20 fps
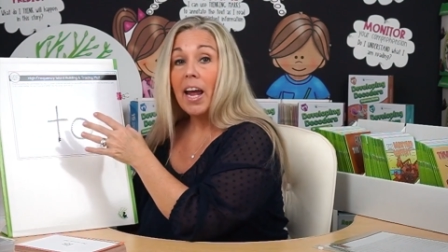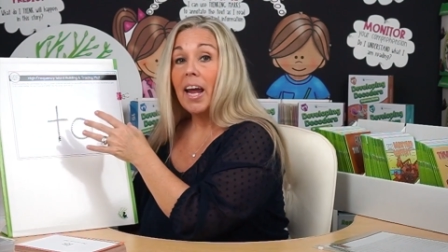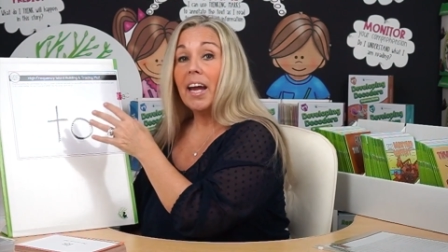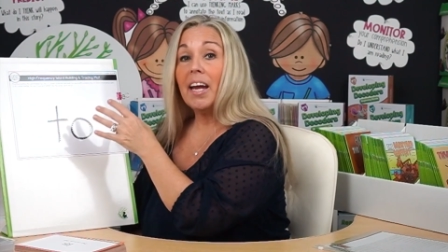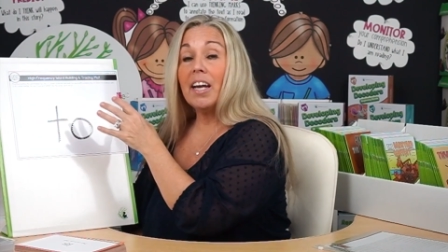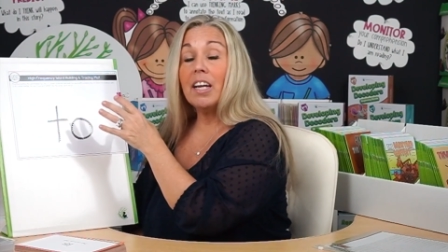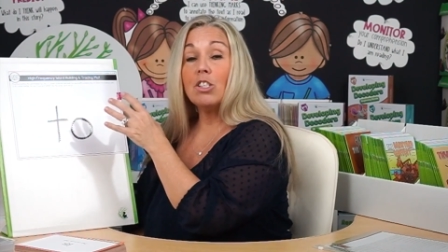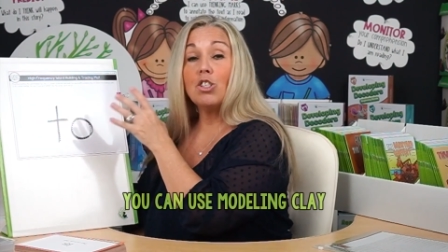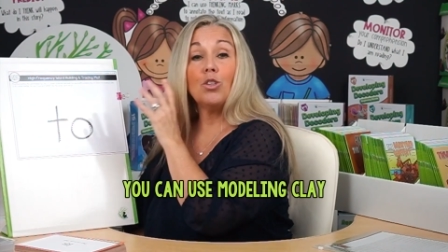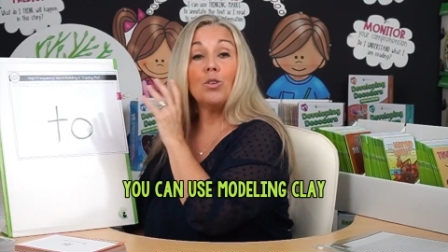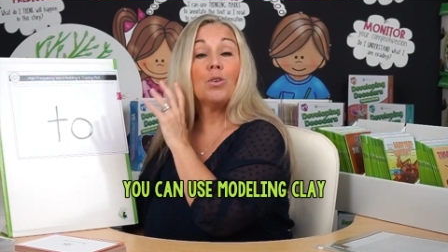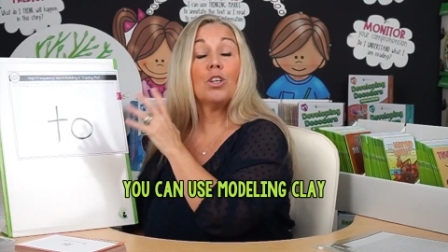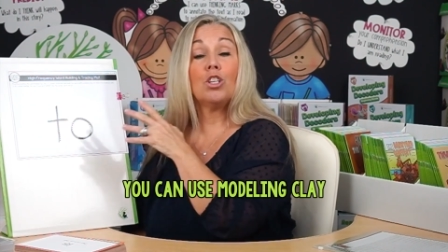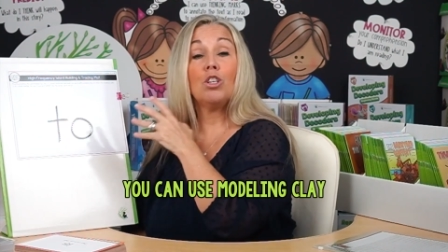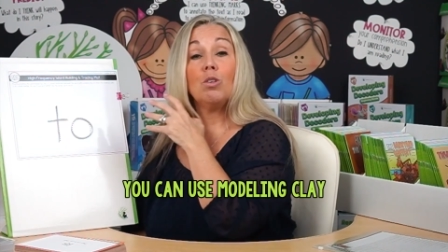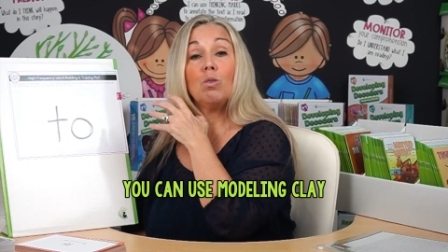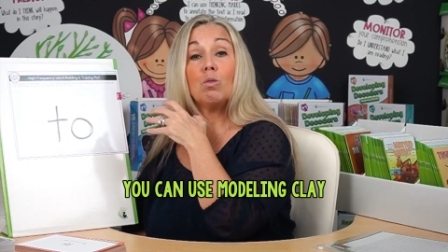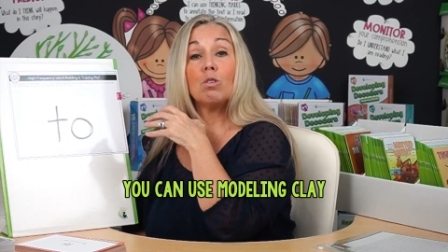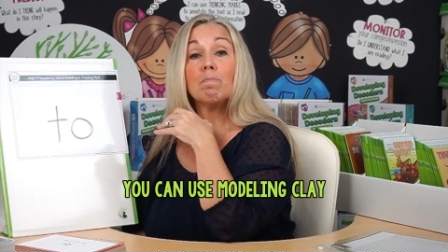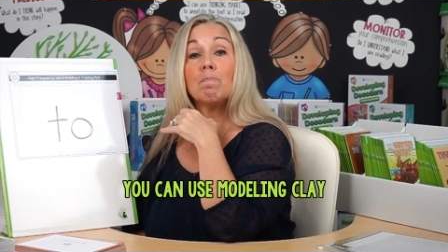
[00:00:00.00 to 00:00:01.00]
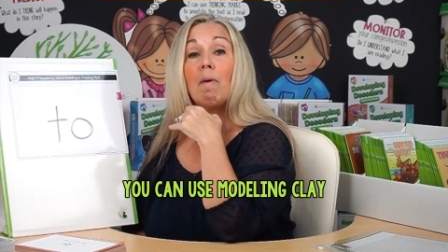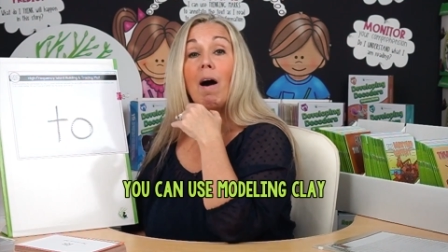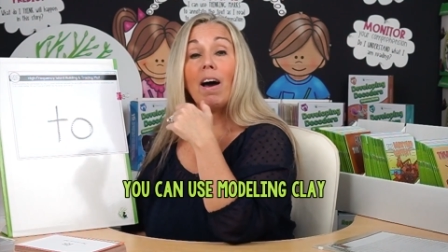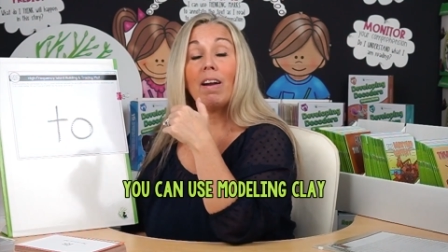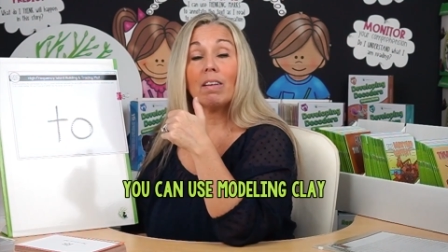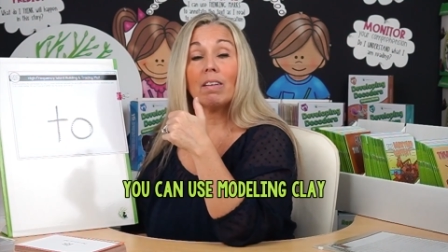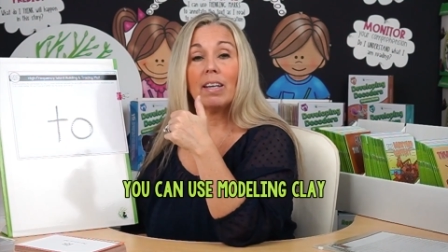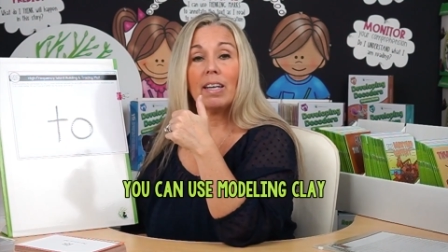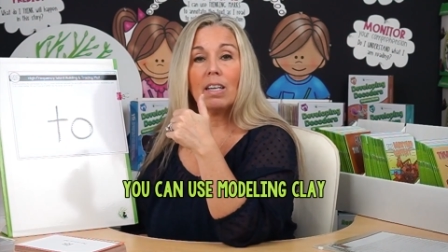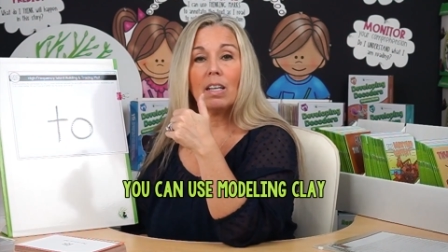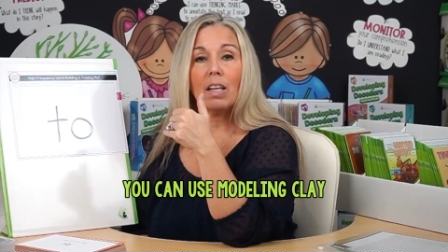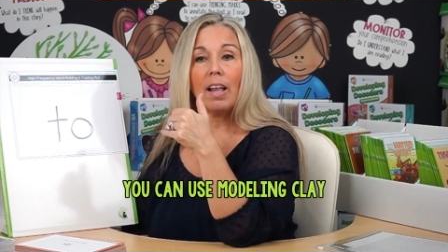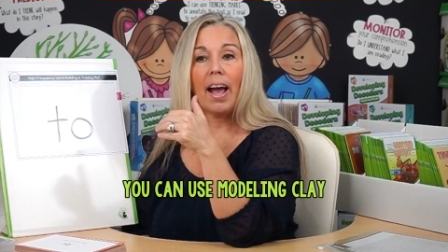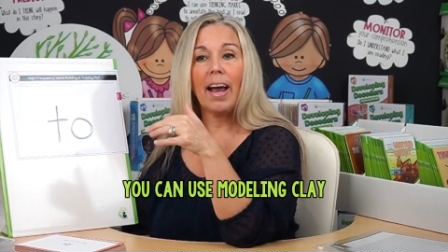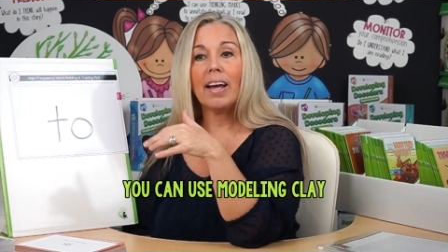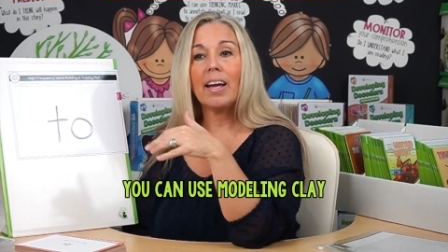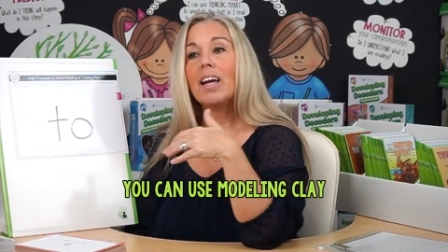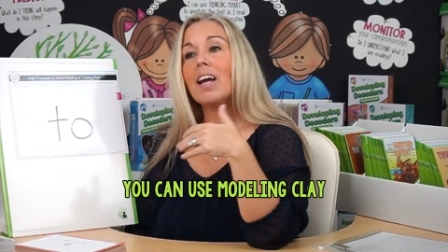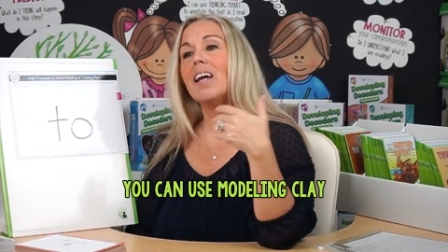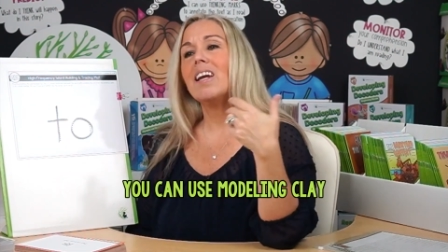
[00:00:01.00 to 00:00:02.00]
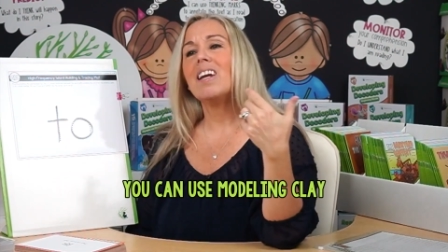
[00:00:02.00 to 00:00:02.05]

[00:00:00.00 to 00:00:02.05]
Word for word: is you could use modeling clay.